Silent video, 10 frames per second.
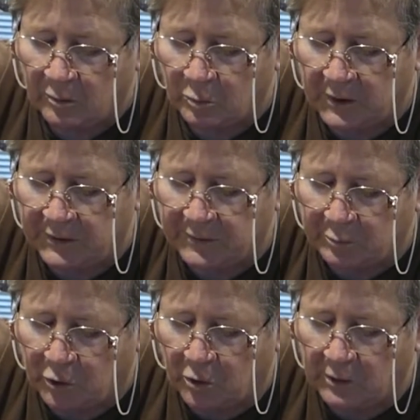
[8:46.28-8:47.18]
With the
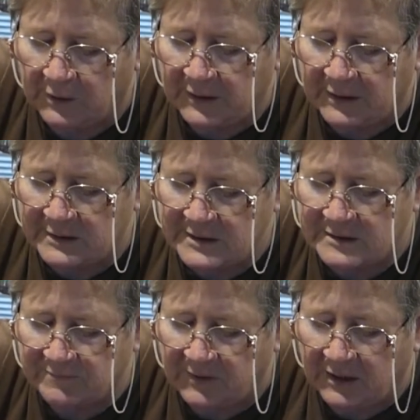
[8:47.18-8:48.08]
ball lids,
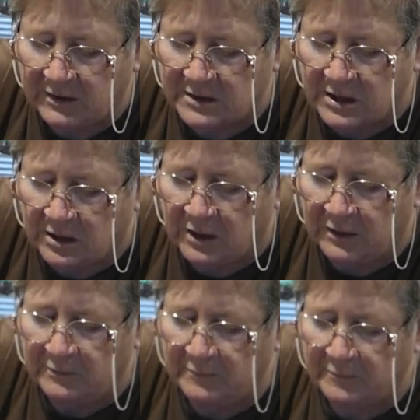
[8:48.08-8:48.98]
finger tight,